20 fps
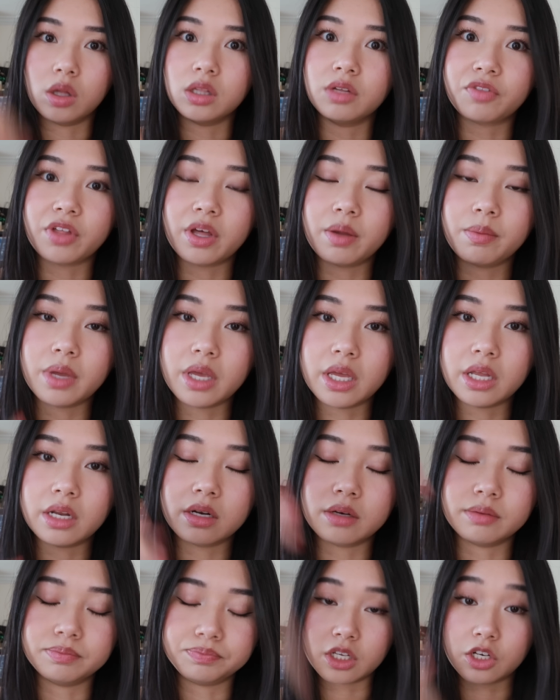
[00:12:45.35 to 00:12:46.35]
all of them
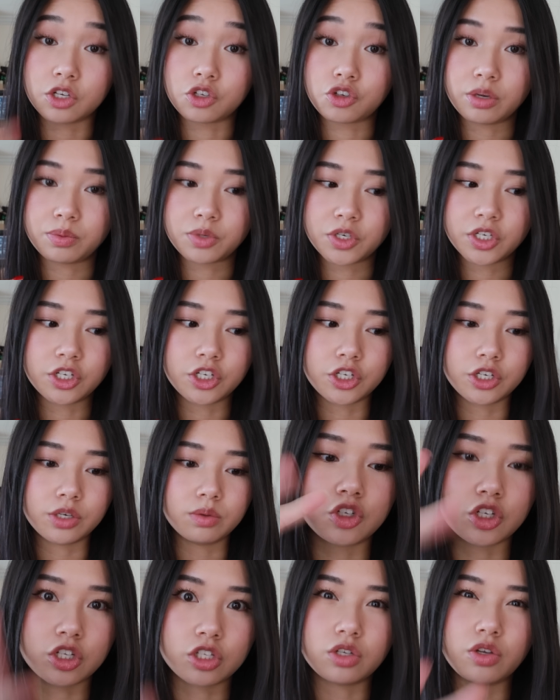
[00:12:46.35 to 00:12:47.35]
in the description too,
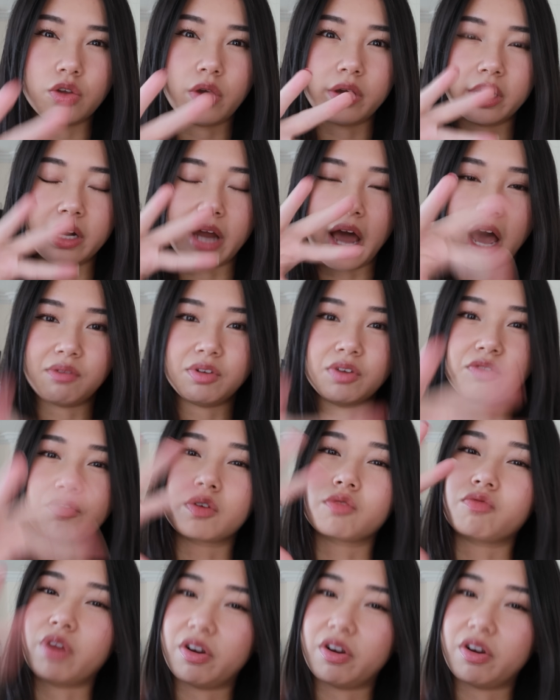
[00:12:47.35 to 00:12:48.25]
just so you can have it for